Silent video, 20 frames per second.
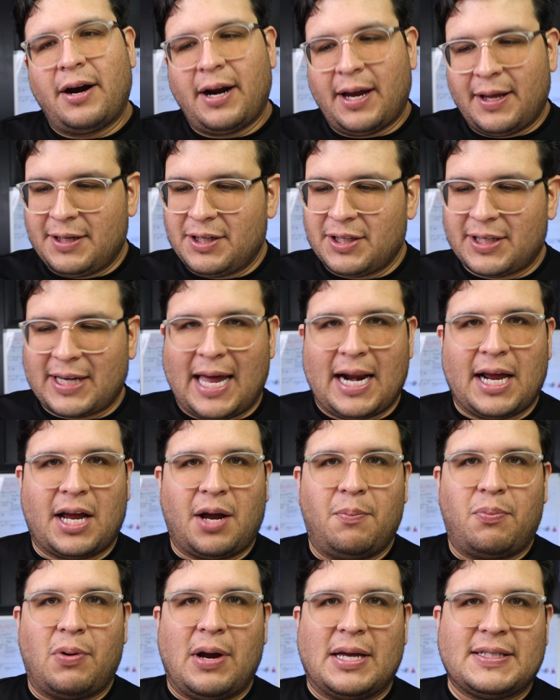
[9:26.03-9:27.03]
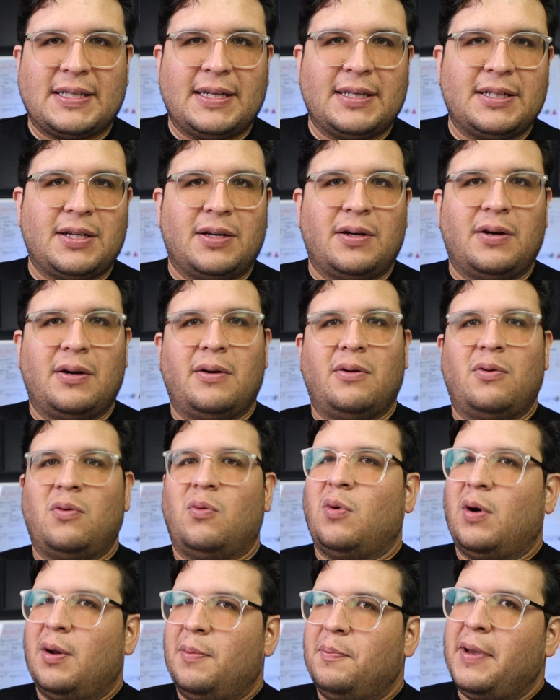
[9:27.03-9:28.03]
and just kind of compress it into
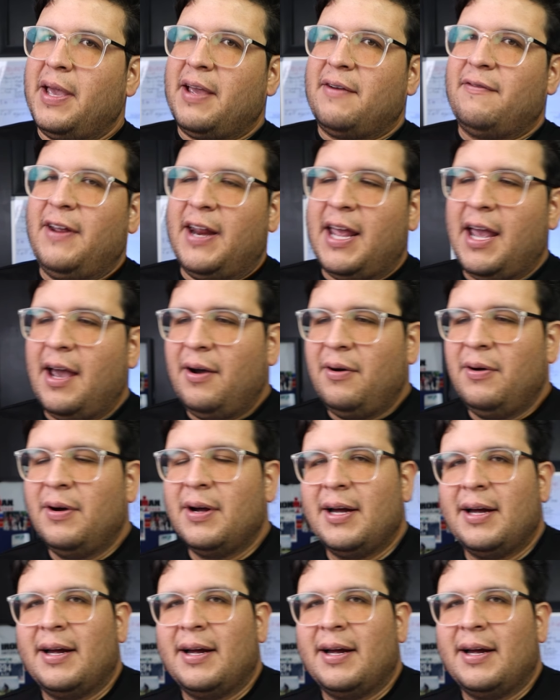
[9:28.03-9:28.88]
one big video.